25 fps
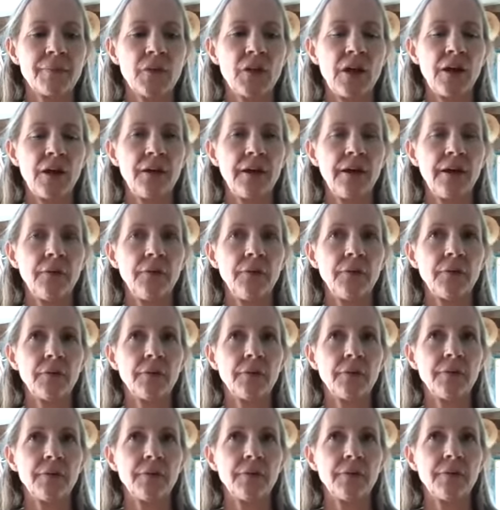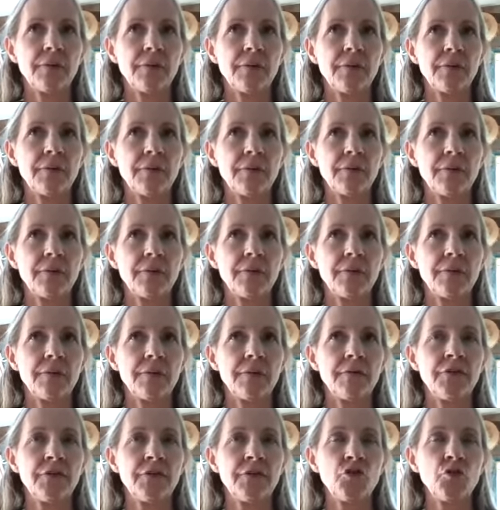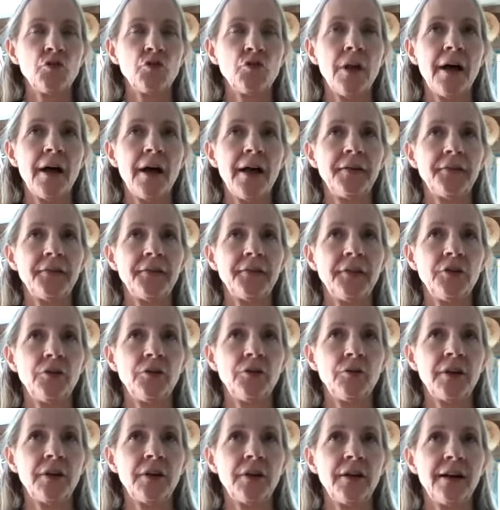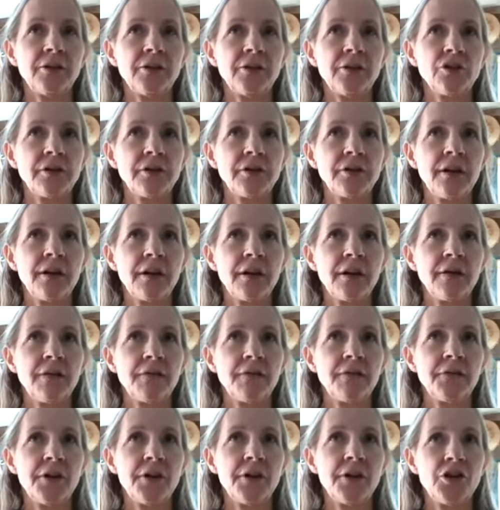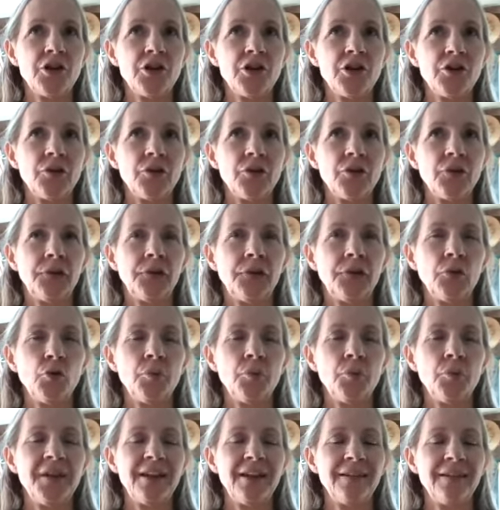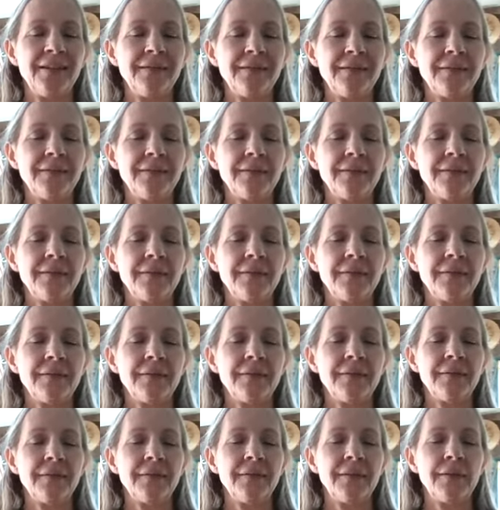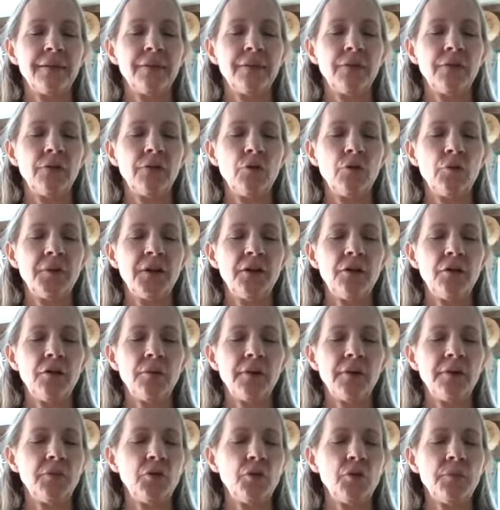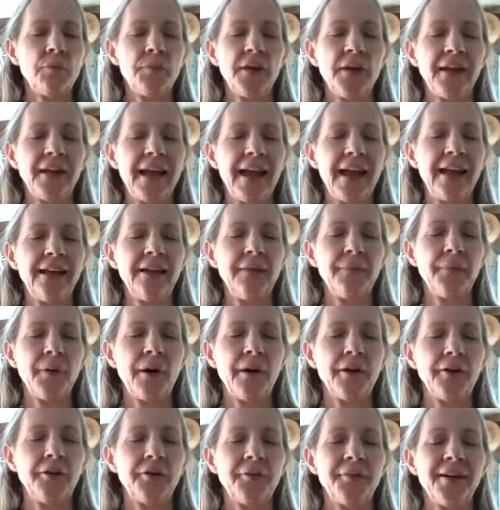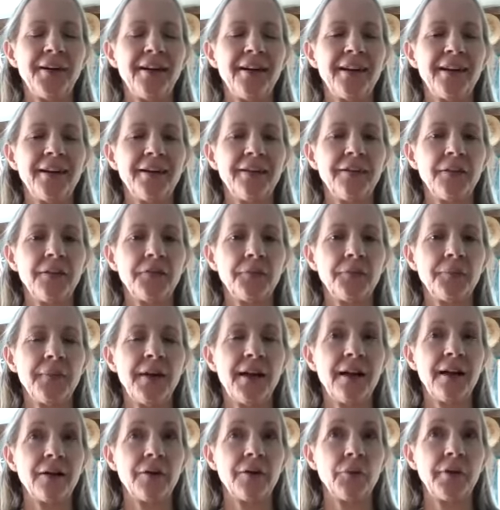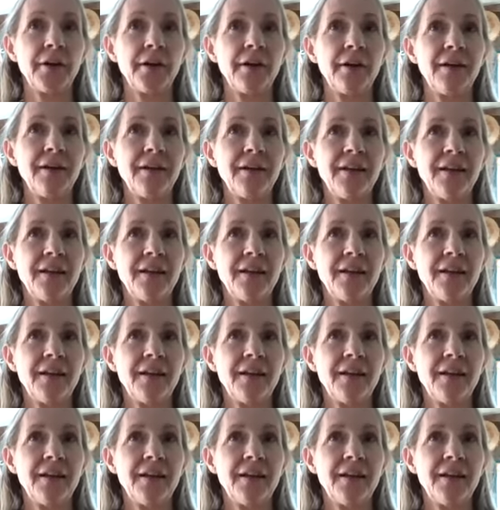And now visualize that you can actually kind of zoom into it. You can pick any part of your body, it doesn't matter where.